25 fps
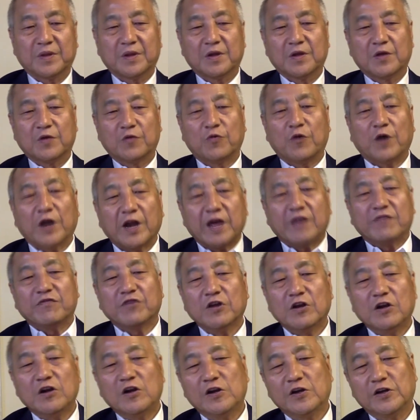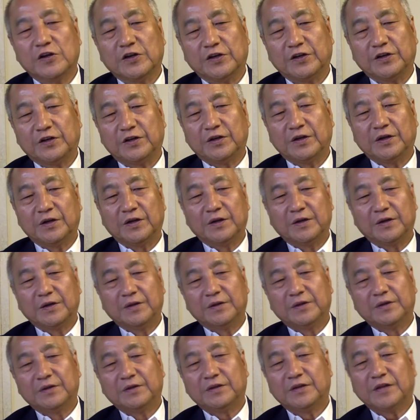What have you learned
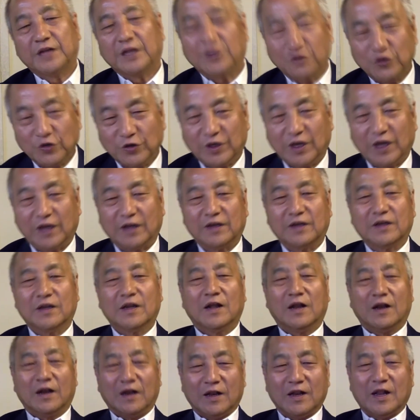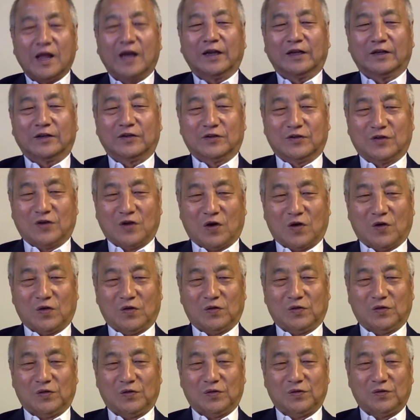that you can let
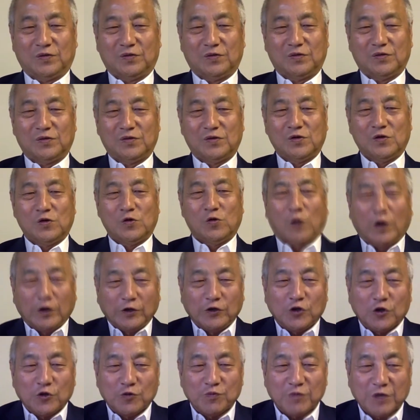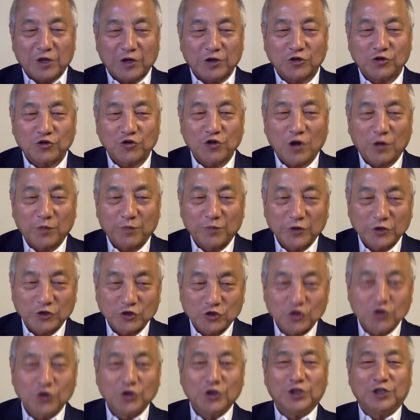go? What new ministry
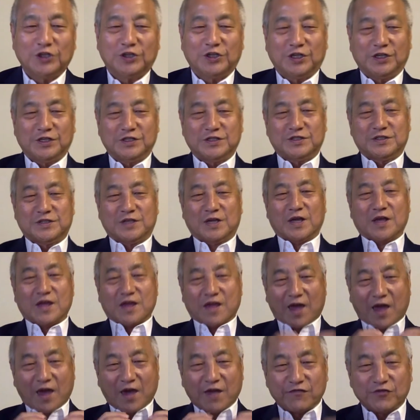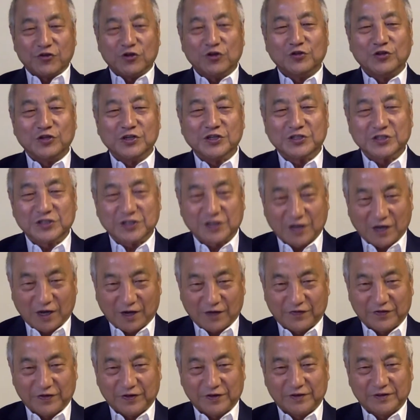opportunities have you
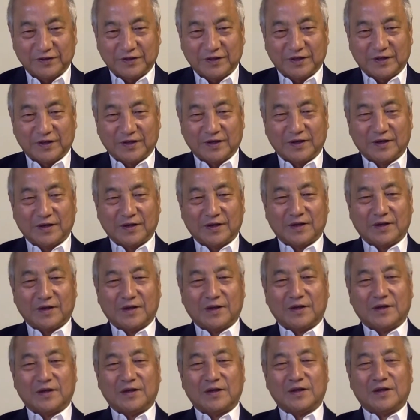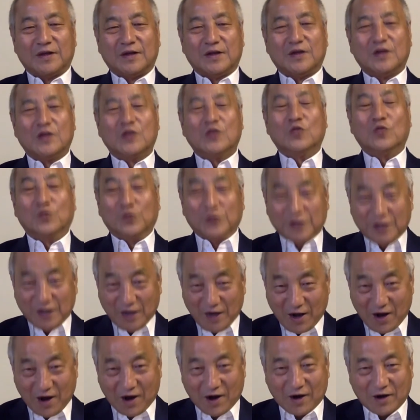discovered? We
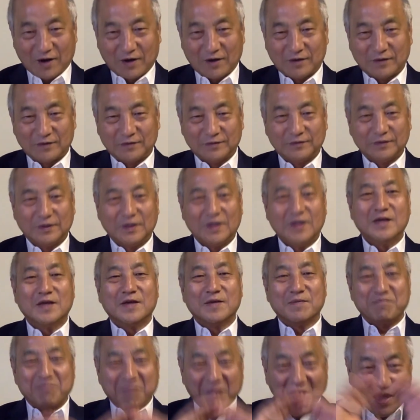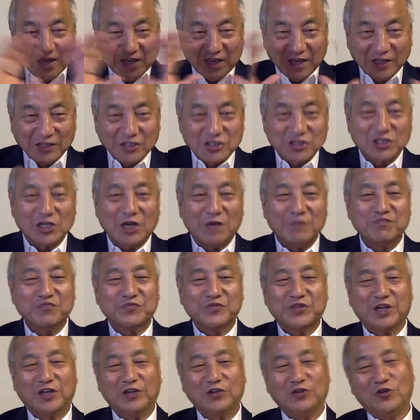are making
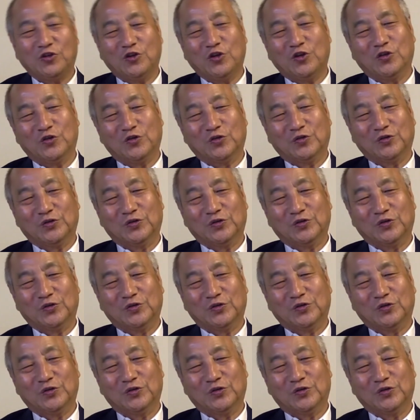something new